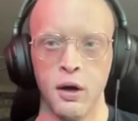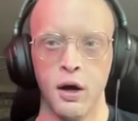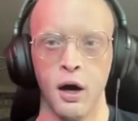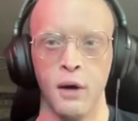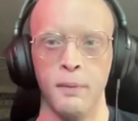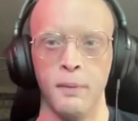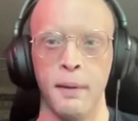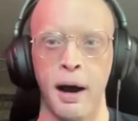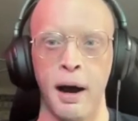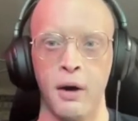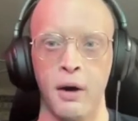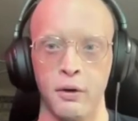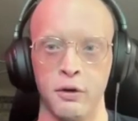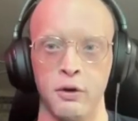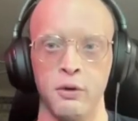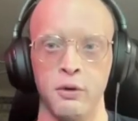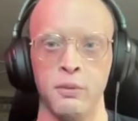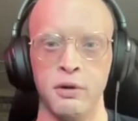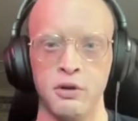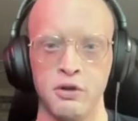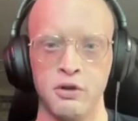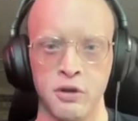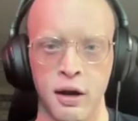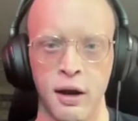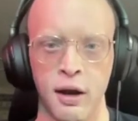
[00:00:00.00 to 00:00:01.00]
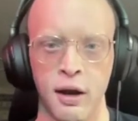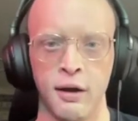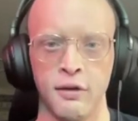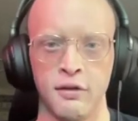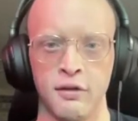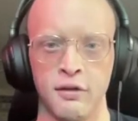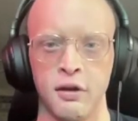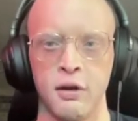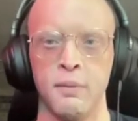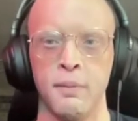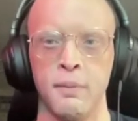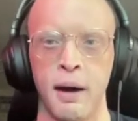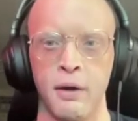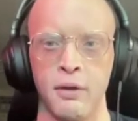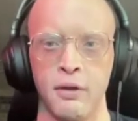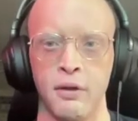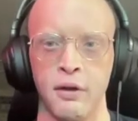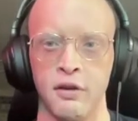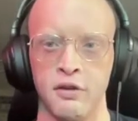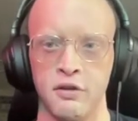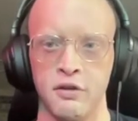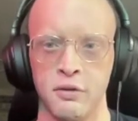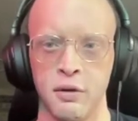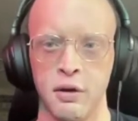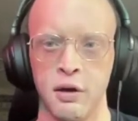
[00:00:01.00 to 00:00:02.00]
about human genetics and about the
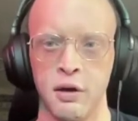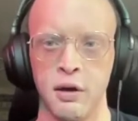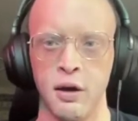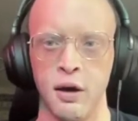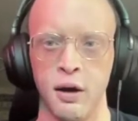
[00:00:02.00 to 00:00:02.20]
history